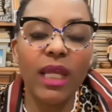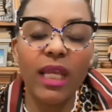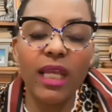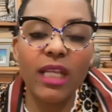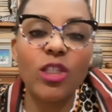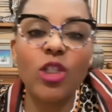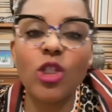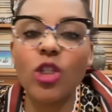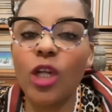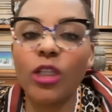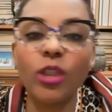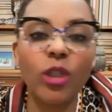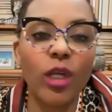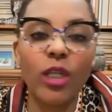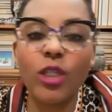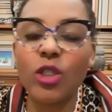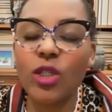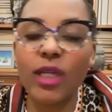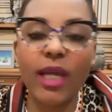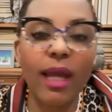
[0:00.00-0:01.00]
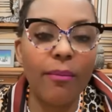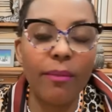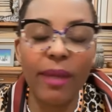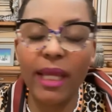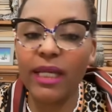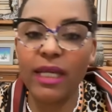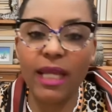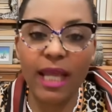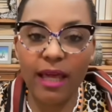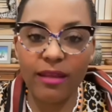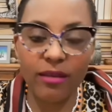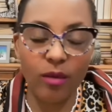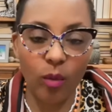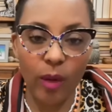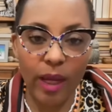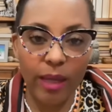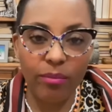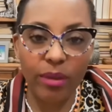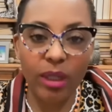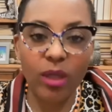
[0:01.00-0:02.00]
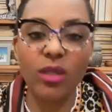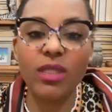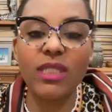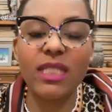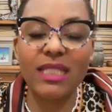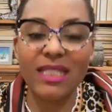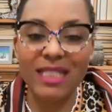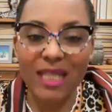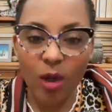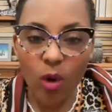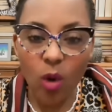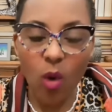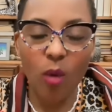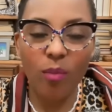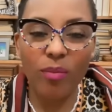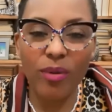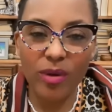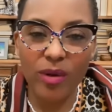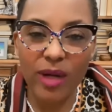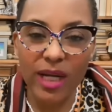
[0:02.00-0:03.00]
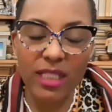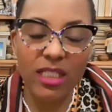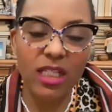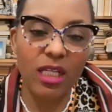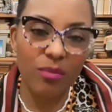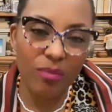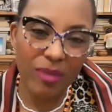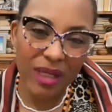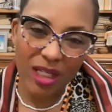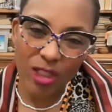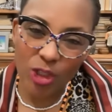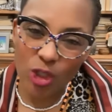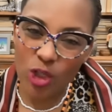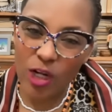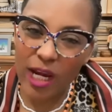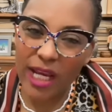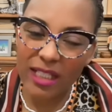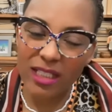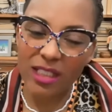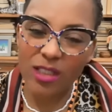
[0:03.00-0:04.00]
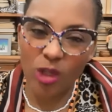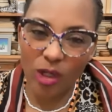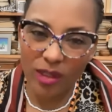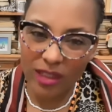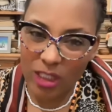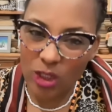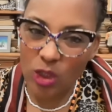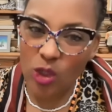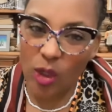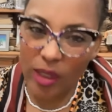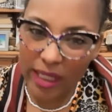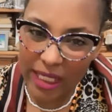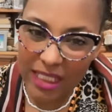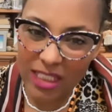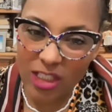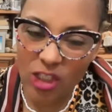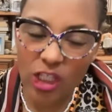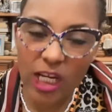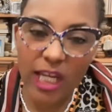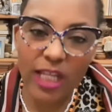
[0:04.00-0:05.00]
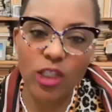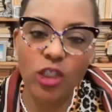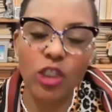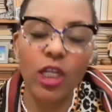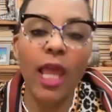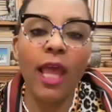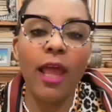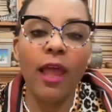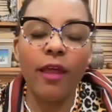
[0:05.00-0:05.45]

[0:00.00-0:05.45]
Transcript: It's not going to come any other way because it's a corporation being traded on the stock exchange.